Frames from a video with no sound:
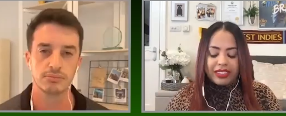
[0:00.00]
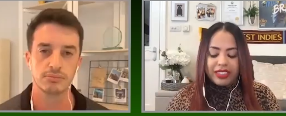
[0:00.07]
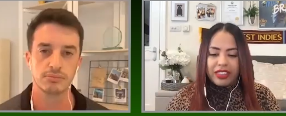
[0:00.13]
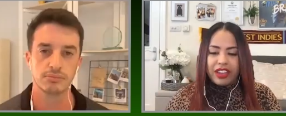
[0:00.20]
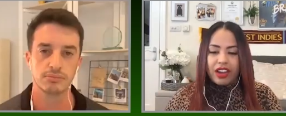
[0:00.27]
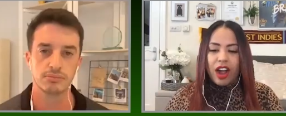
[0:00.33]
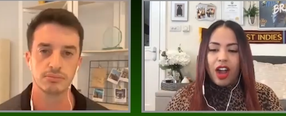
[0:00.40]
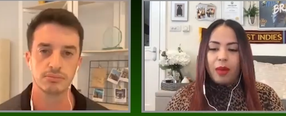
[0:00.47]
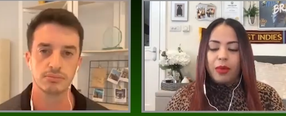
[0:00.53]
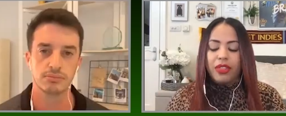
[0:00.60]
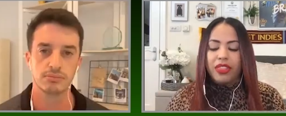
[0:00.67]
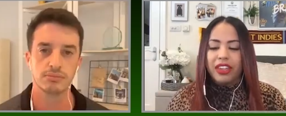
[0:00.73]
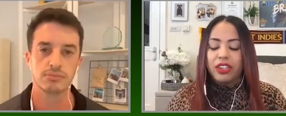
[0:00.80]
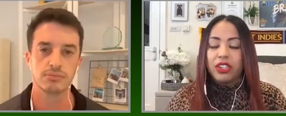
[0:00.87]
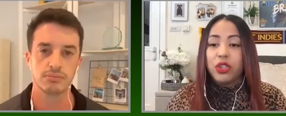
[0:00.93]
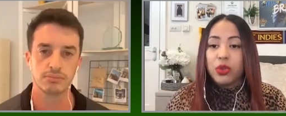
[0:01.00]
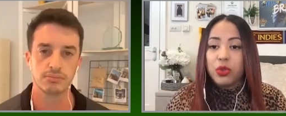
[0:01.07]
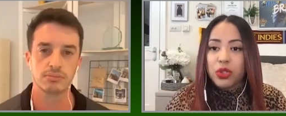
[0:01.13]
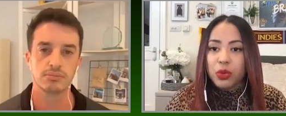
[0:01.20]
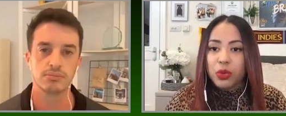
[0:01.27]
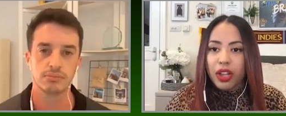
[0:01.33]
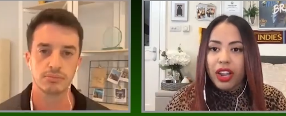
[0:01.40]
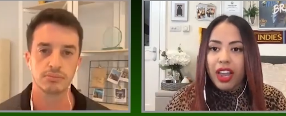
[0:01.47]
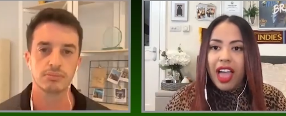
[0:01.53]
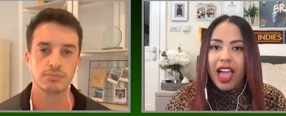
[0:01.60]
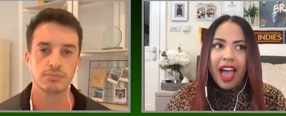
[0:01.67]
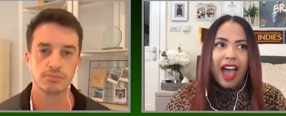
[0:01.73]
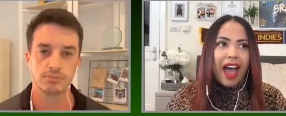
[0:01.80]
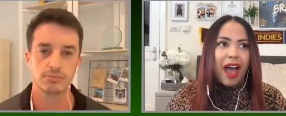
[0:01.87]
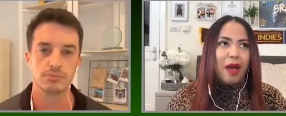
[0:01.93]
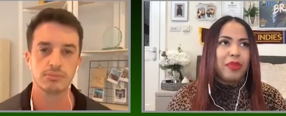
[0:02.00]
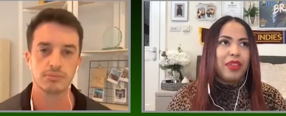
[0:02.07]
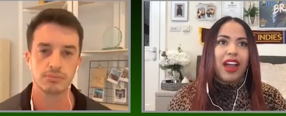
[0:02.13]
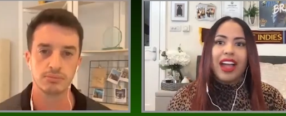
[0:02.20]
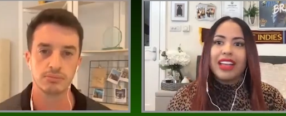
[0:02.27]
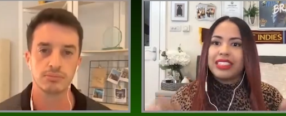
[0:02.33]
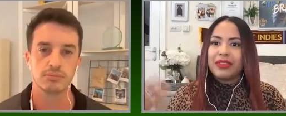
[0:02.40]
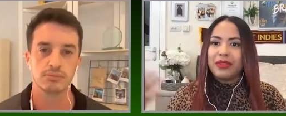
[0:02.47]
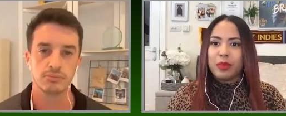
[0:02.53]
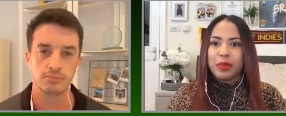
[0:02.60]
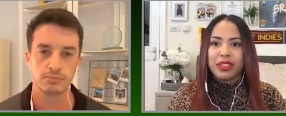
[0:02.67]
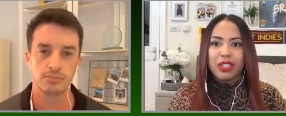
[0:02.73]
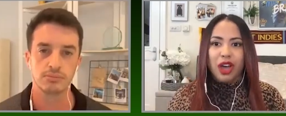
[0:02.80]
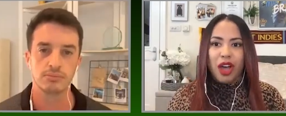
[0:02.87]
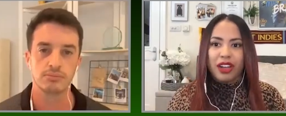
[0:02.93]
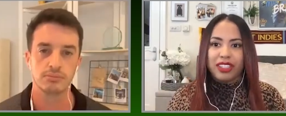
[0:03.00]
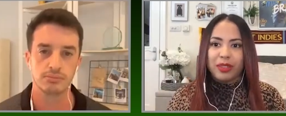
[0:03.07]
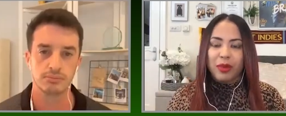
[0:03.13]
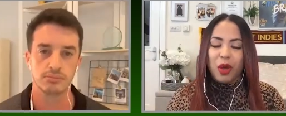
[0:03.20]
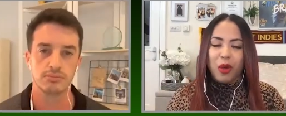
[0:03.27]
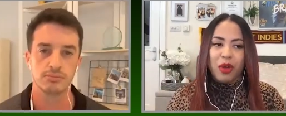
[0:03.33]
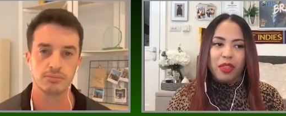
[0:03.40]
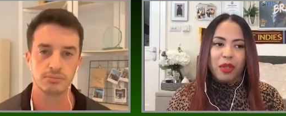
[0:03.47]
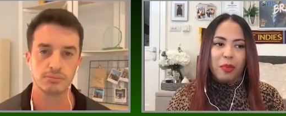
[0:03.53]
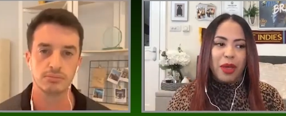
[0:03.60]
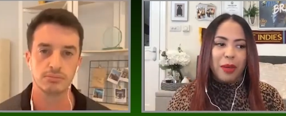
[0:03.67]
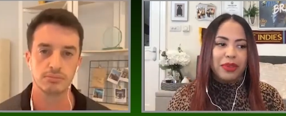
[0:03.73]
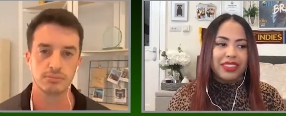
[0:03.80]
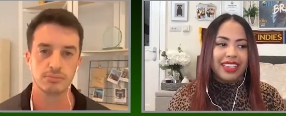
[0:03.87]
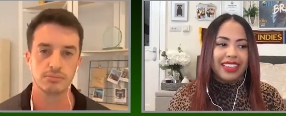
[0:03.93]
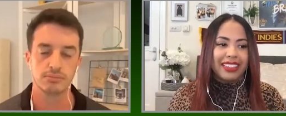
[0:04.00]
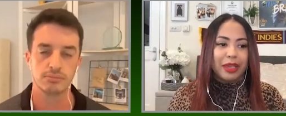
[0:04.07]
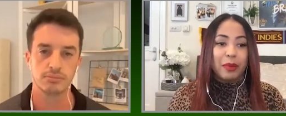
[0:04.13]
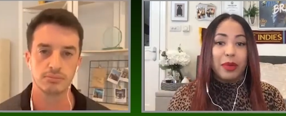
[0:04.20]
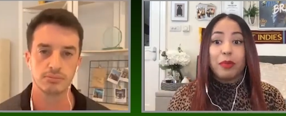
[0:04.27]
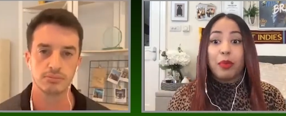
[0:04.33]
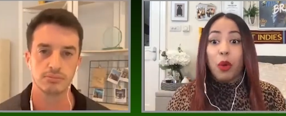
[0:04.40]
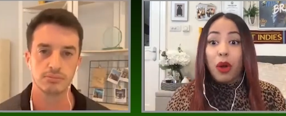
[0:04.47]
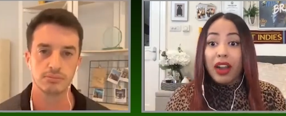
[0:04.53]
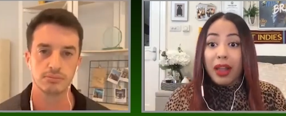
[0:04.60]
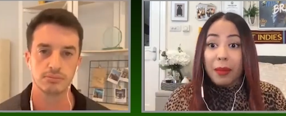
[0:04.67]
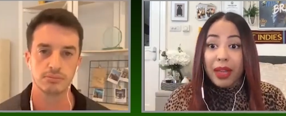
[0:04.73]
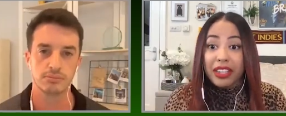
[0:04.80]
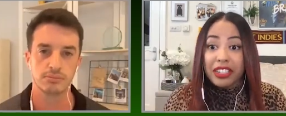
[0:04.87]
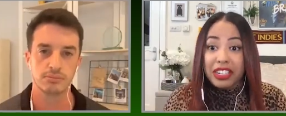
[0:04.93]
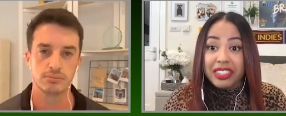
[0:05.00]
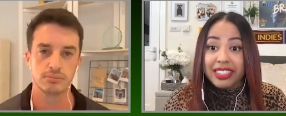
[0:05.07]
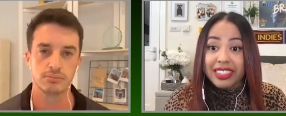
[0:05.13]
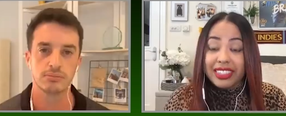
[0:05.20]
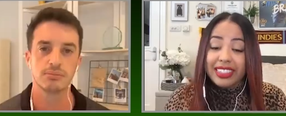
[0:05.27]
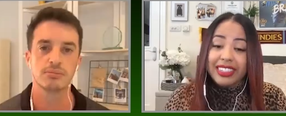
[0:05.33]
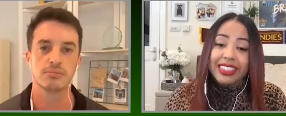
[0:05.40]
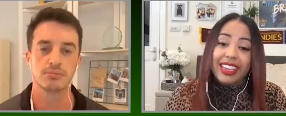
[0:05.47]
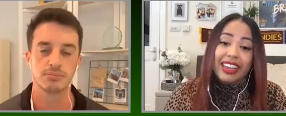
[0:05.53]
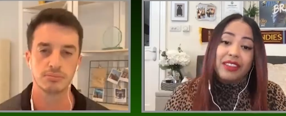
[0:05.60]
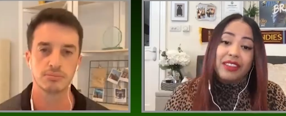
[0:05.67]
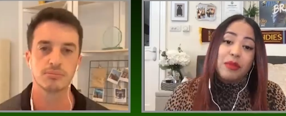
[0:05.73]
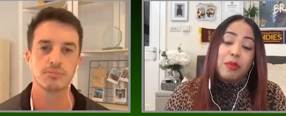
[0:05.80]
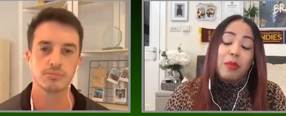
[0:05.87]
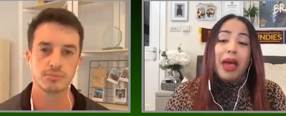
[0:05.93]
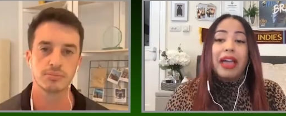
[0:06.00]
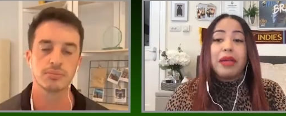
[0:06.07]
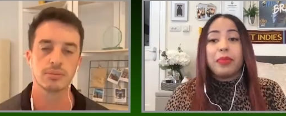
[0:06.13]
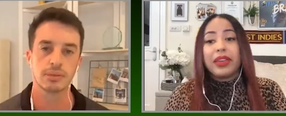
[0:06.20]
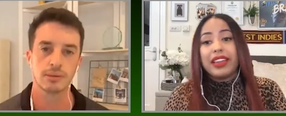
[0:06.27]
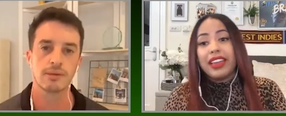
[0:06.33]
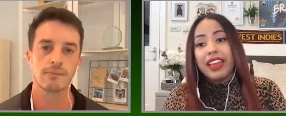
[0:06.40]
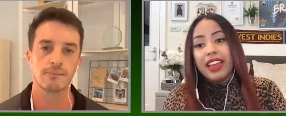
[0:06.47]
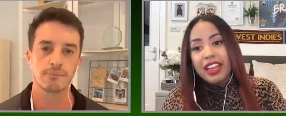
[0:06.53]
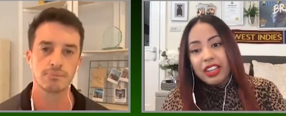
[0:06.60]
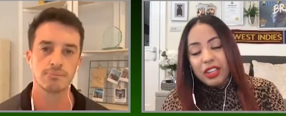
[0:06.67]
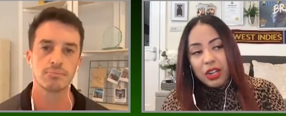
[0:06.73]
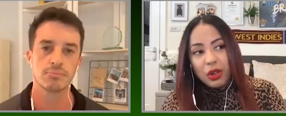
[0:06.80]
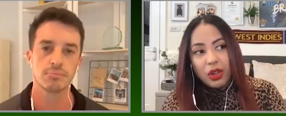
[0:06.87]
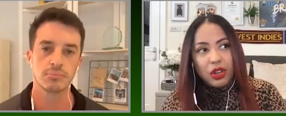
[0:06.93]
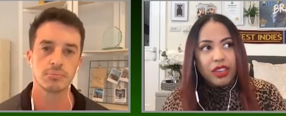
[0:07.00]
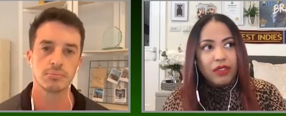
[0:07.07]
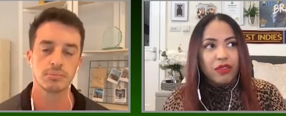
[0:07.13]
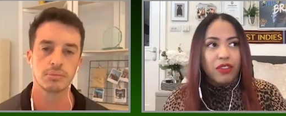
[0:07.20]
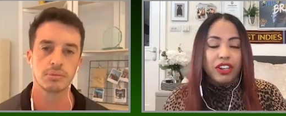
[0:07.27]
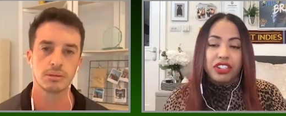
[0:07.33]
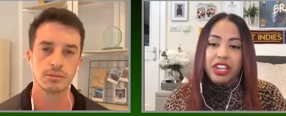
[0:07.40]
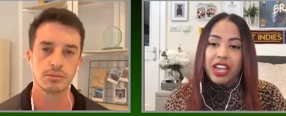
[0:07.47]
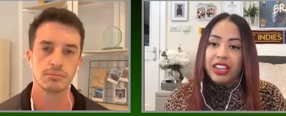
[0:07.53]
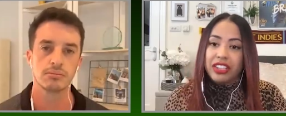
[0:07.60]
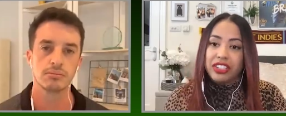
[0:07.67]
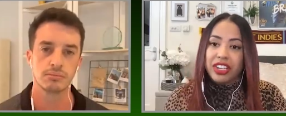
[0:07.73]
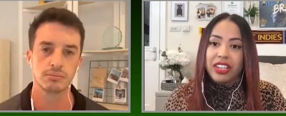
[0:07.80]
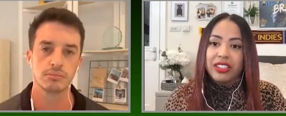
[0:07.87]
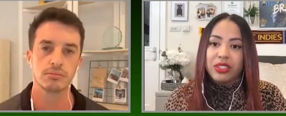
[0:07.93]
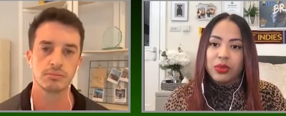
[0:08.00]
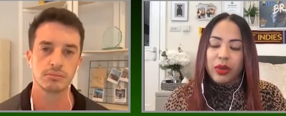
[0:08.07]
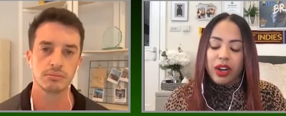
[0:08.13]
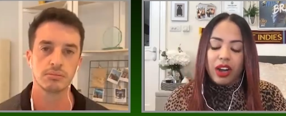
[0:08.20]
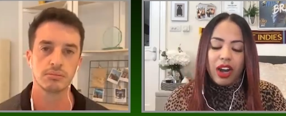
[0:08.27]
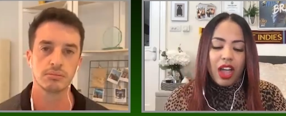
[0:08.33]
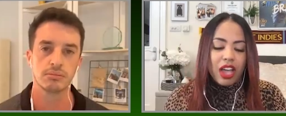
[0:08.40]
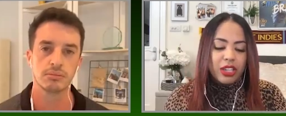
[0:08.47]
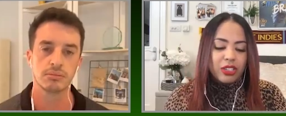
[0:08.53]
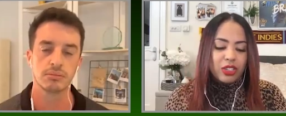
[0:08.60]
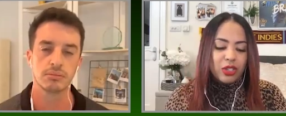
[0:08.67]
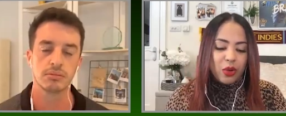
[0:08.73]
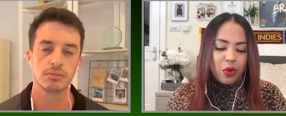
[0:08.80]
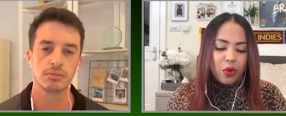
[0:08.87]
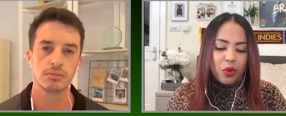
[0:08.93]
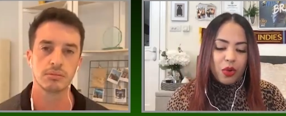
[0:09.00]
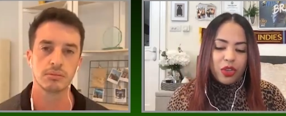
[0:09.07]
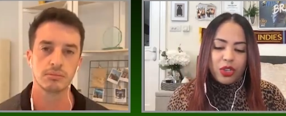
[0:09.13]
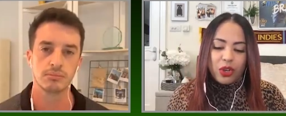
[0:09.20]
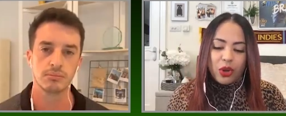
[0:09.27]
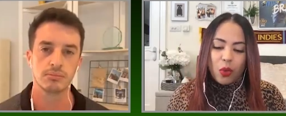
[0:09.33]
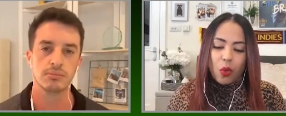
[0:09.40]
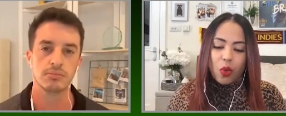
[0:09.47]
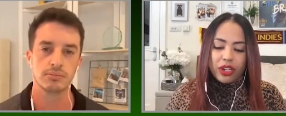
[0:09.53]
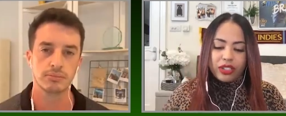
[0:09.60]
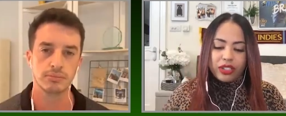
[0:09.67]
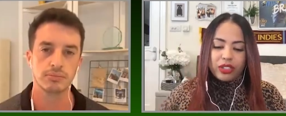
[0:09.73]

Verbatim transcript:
Speaker 1: in their armour than usual. Um, there has even been talks about whether Pep is getting a bit bored at Manchester City and if he might be, you know, looking for a challenge elsewhere. So, you know, what does